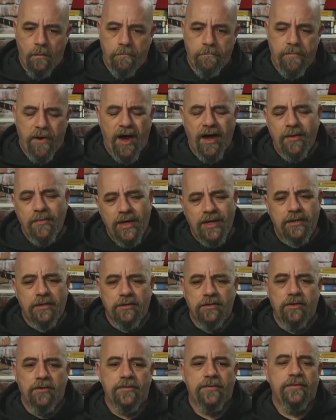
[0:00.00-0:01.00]
But I went
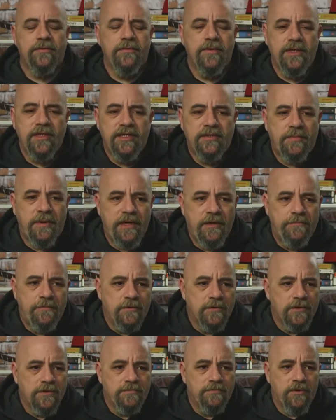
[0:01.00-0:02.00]
and looked through these
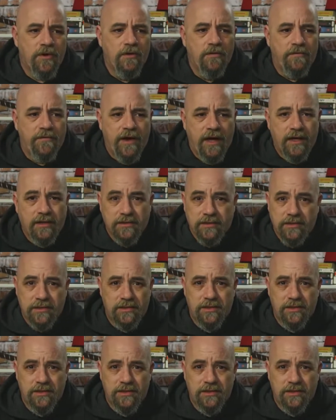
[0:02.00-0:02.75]
people's profiles,